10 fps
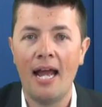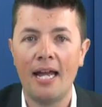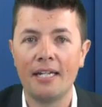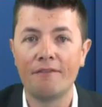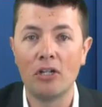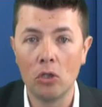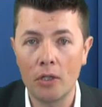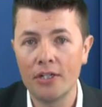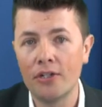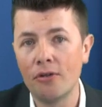And if you're
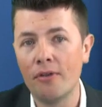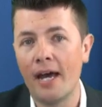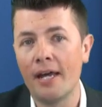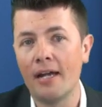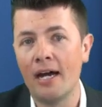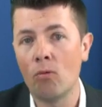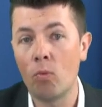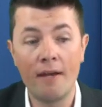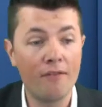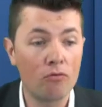looking to do that,
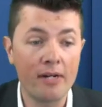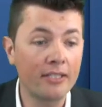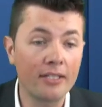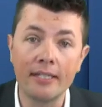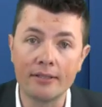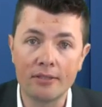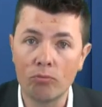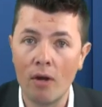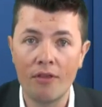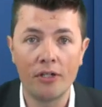whatever the reason
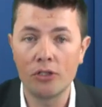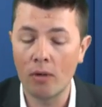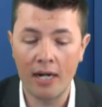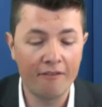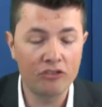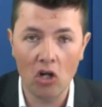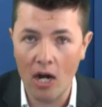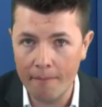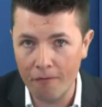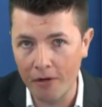is, whether you want to have
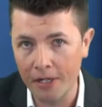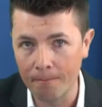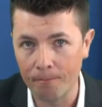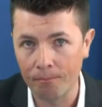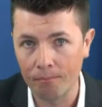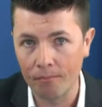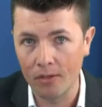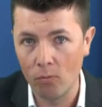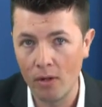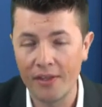time freedom,
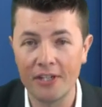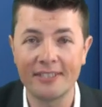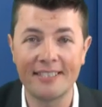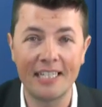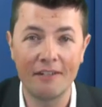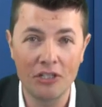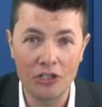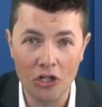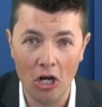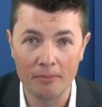whether you're sick of
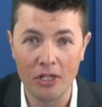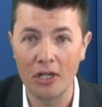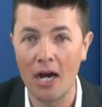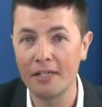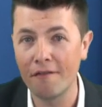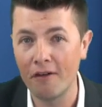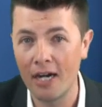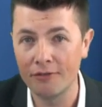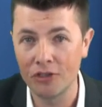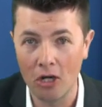your job, your
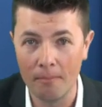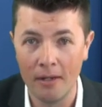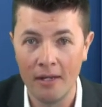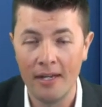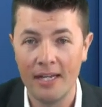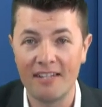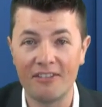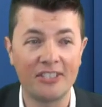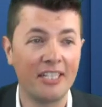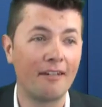9-to-5 job,
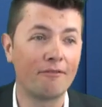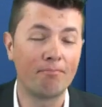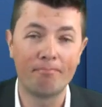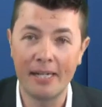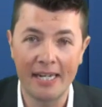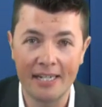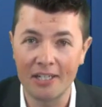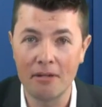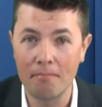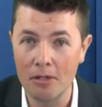if you're sick of
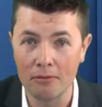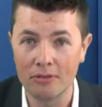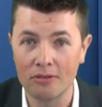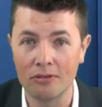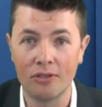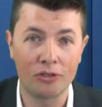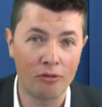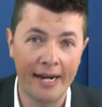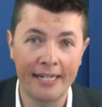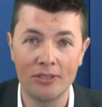being in commutes on the
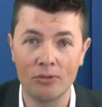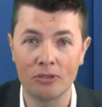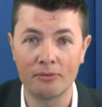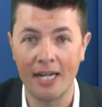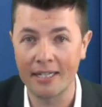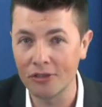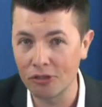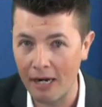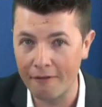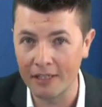trains or stuck
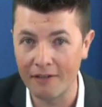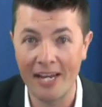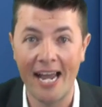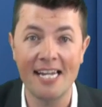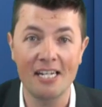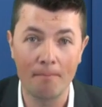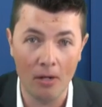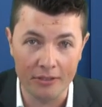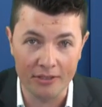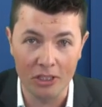in traffic, if you hate your
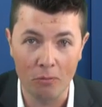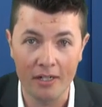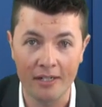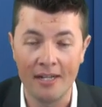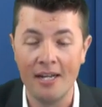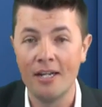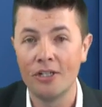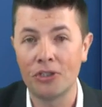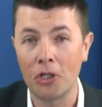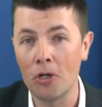boss and you want to
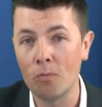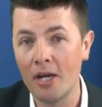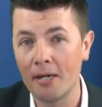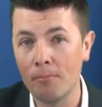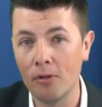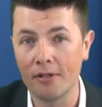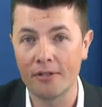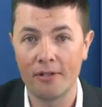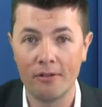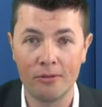show him where to put
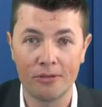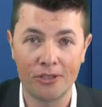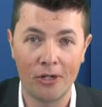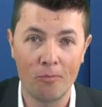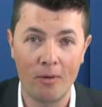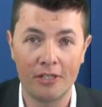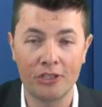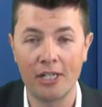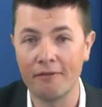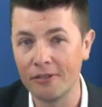it or show him where to
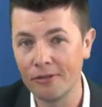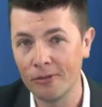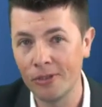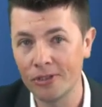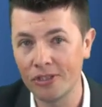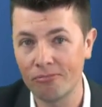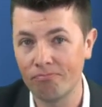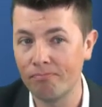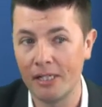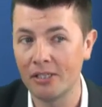shove it or
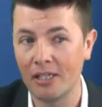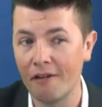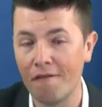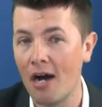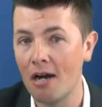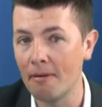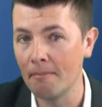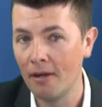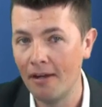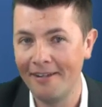just basically fire
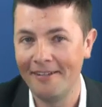him,